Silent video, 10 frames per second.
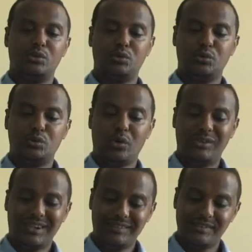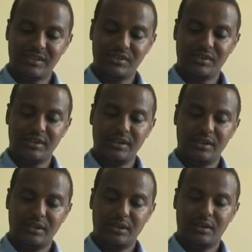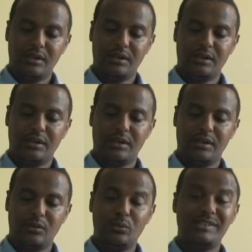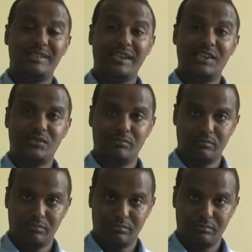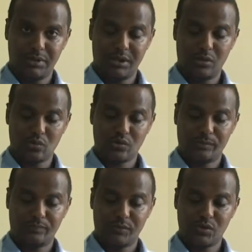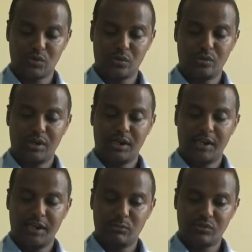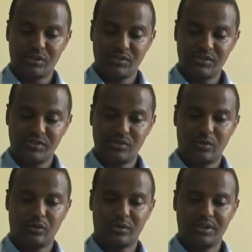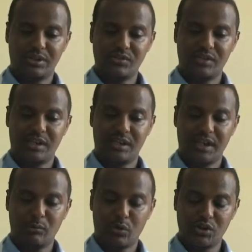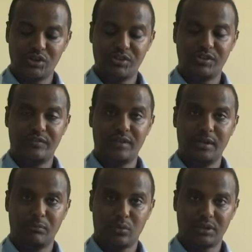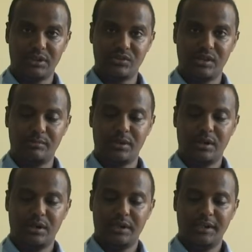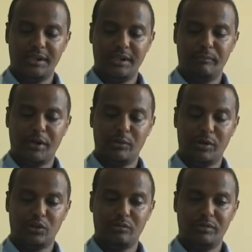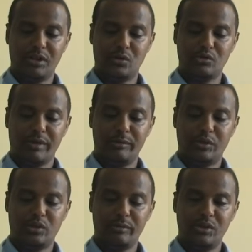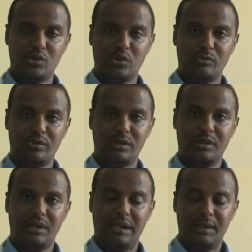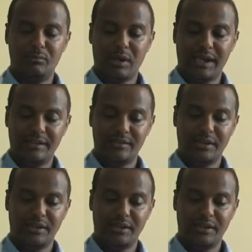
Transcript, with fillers: to conduct the surgery uh, with less blood loss. So hemostasis or decreasing hemorrhage is a very important step in myomectomy because myomectomy is going to be a blind